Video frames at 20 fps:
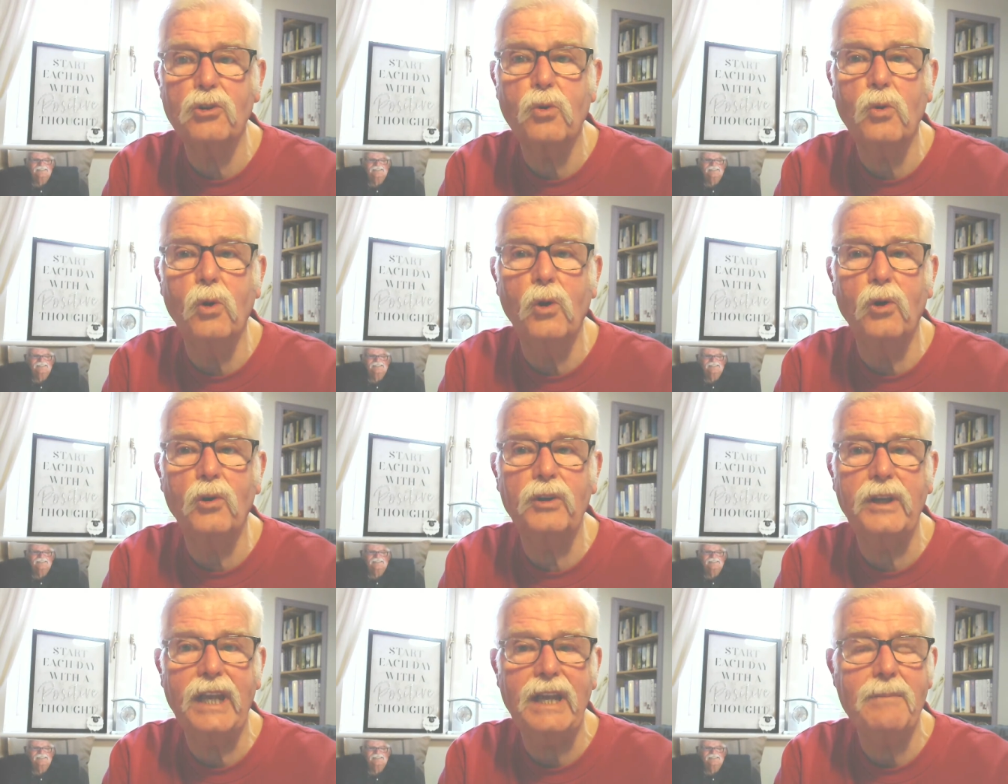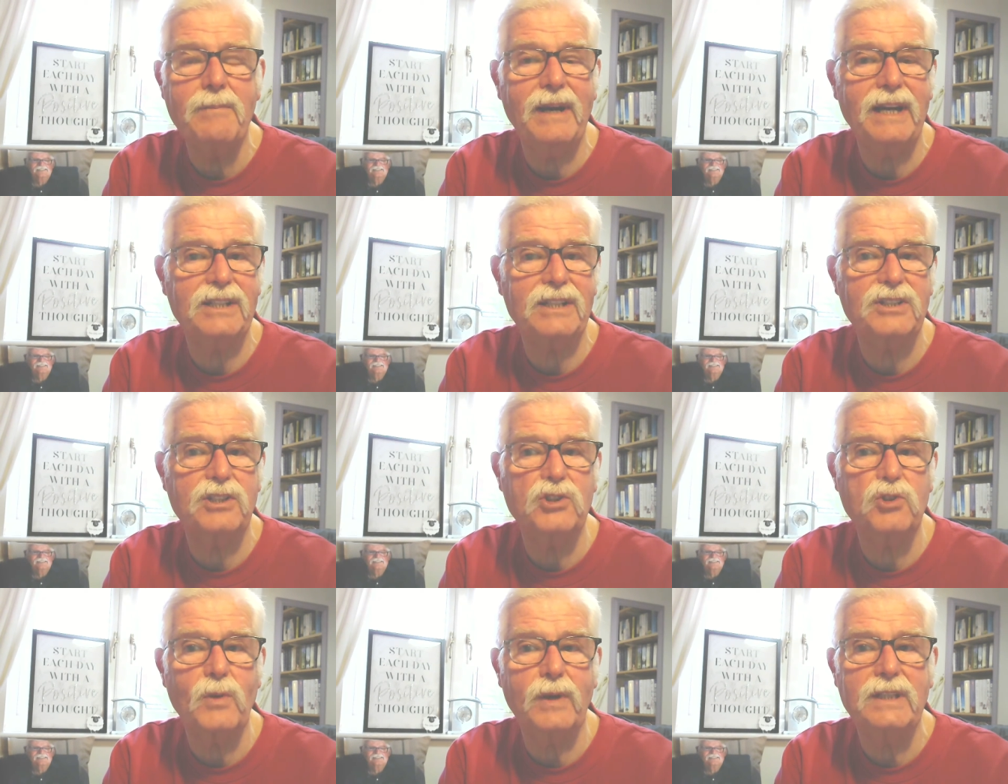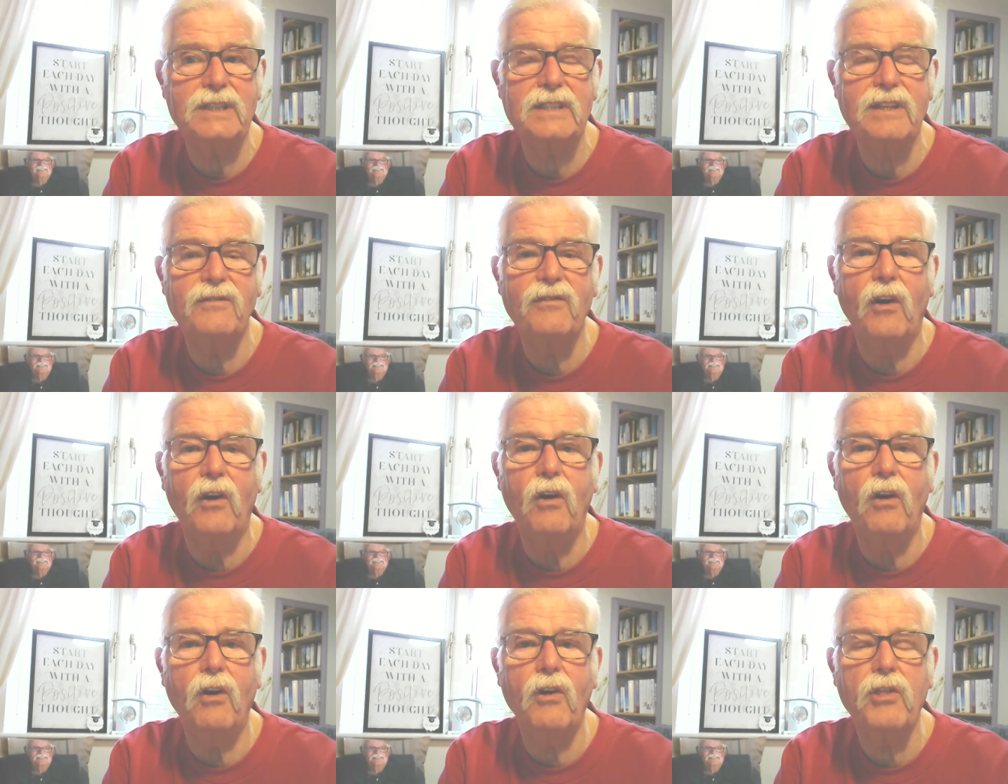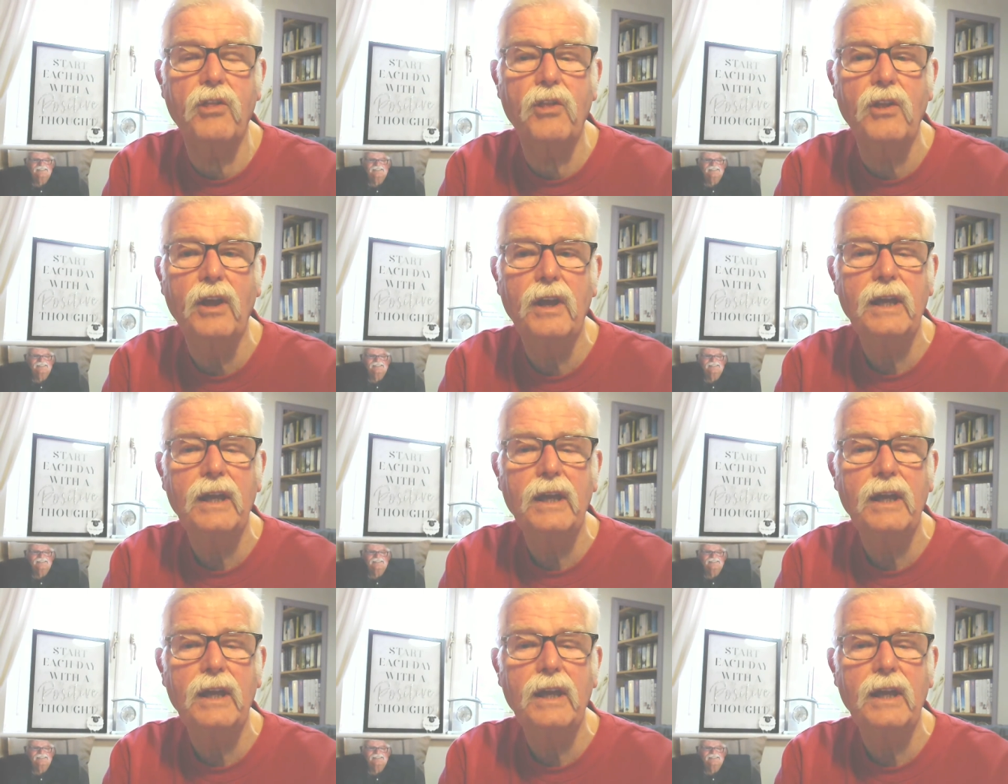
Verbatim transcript: quote day, March the 24th.